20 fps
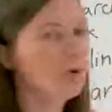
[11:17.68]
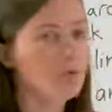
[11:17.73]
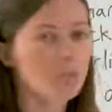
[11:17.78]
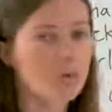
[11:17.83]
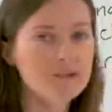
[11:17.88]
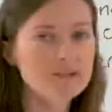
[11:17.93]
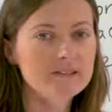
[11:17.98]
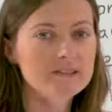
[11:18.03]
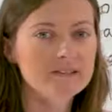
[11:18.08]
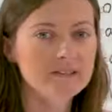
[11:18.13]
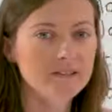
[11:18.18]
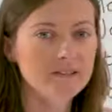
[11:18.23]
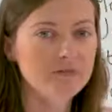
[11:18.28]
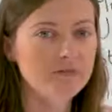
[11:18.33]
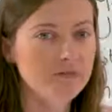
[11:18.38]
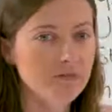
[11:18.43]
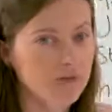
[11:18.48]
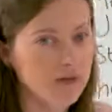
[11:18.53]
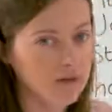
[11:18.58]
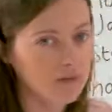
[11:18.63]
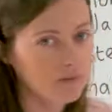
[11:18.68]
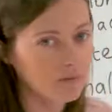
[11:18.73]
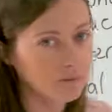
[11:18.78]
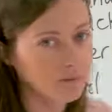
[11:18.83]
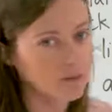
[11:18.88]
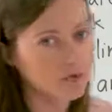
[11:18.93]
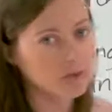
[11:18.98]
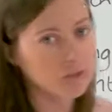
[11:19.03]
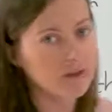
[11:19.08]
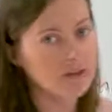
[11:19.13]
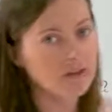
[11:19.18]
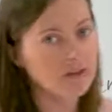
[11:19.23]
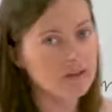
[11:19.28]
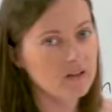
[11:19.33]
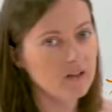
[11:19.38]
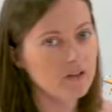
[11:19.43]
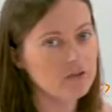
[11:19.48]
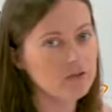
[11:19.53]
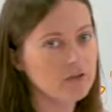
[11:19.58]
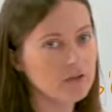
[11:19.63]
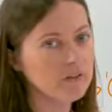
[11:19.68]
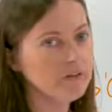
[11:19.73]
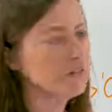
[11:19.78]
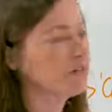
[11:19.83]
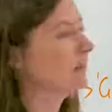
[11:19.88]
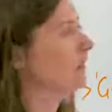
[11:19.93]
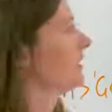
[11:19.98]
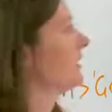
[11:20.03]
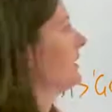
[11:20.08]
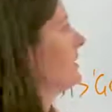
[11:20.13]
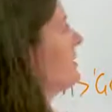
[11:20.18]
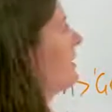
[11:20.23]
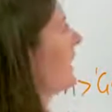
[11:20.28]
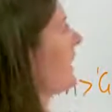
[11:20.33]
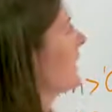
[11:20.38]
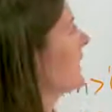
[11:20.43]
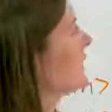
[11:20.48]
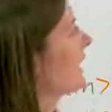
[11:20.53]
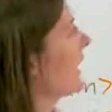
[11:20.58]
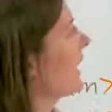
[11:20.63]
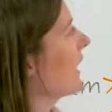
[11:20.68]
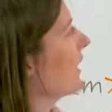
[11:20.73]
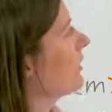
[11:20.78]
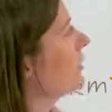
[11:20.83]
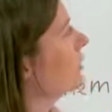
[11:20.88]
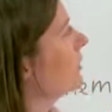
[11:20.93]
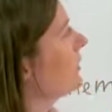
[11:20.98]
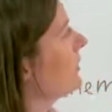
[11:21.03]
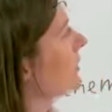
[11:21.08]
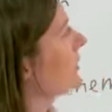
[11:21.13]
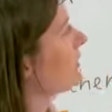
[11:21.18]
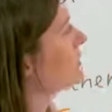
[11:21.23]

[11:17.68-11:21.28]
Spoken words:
What's different between the countries of the UK now?